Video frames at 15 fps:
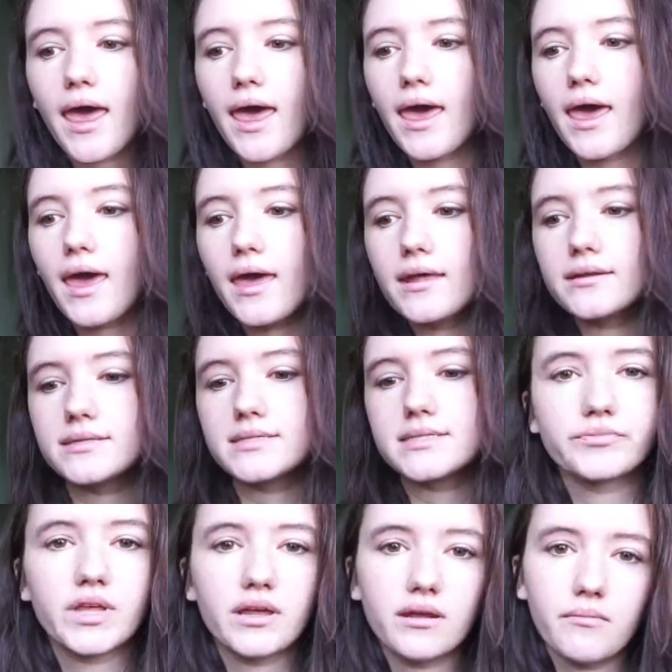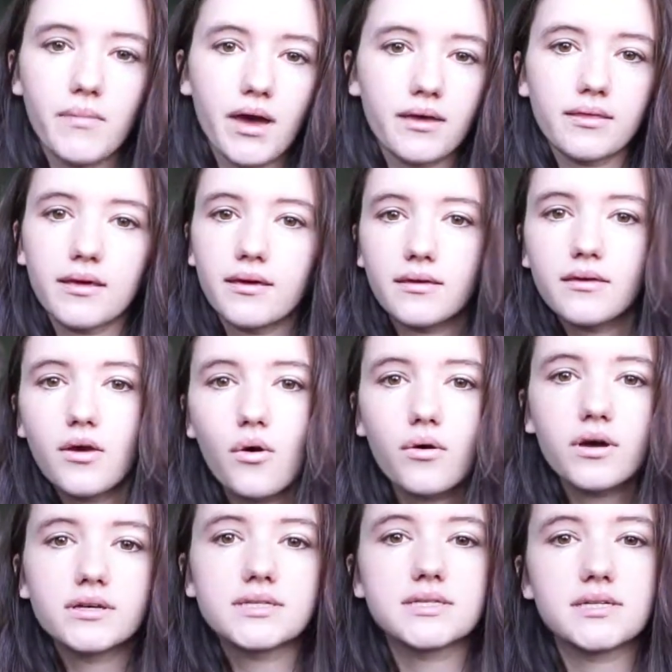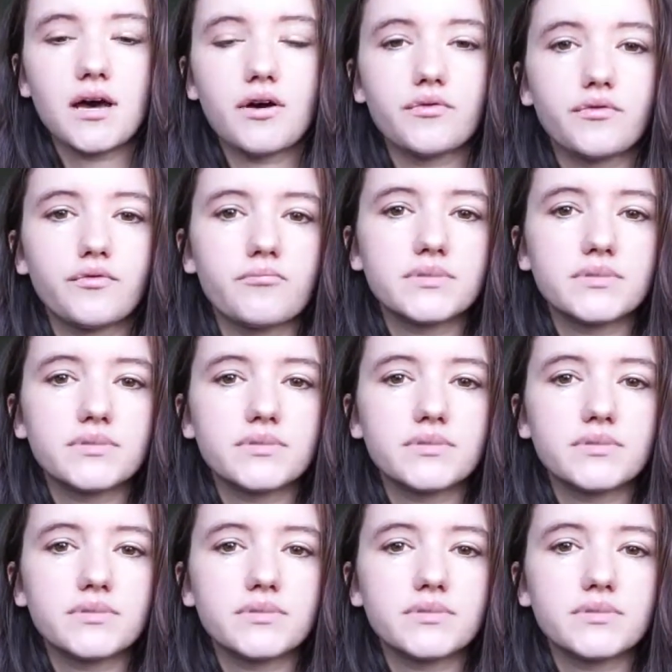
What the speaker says: and getting my like yoga stuff